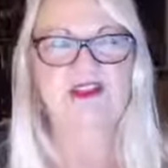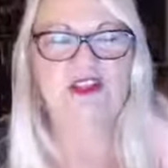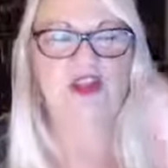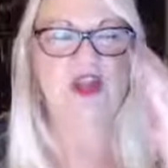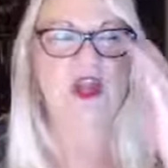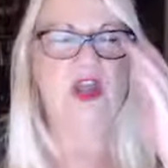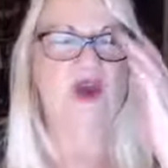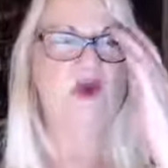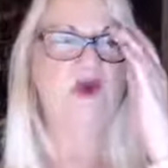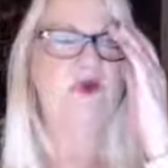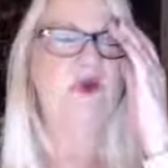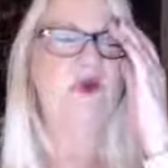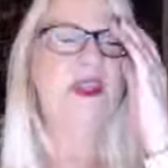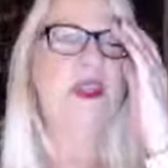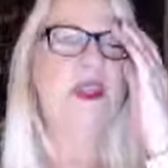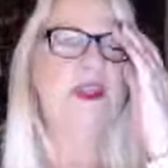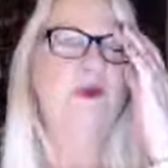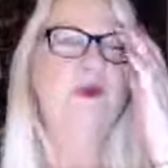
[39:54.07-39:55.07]
You know,
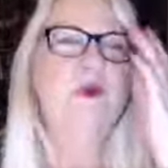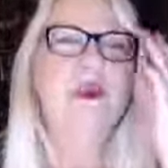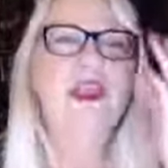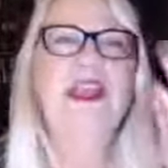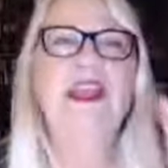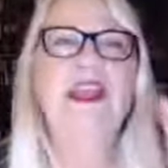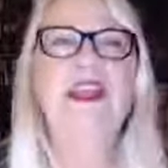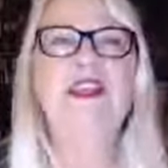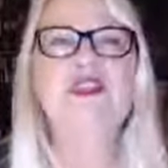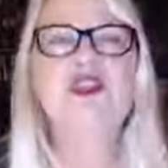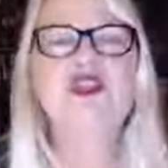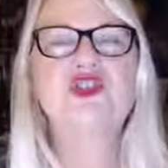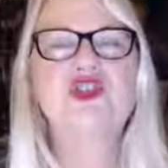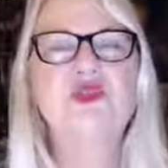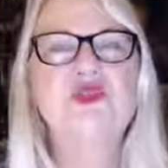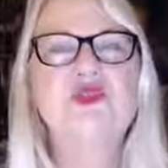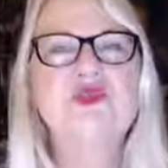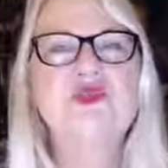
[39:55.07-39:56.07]
we, we can
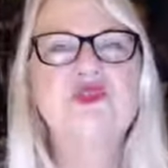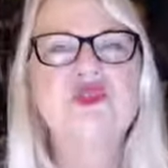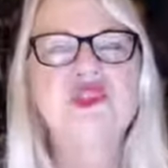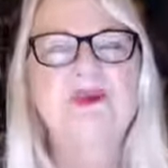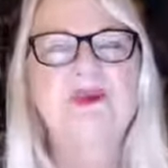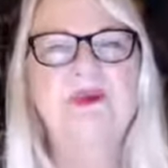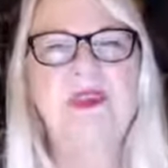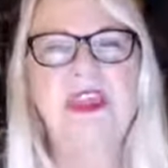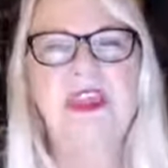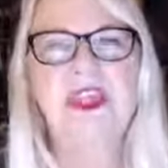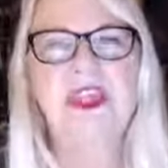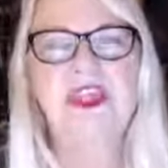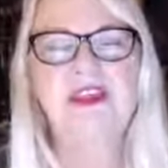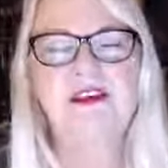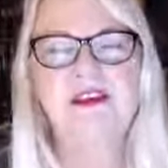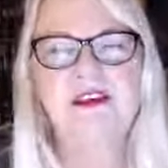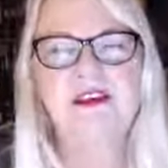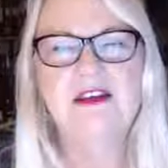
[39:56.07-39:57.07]
choose to be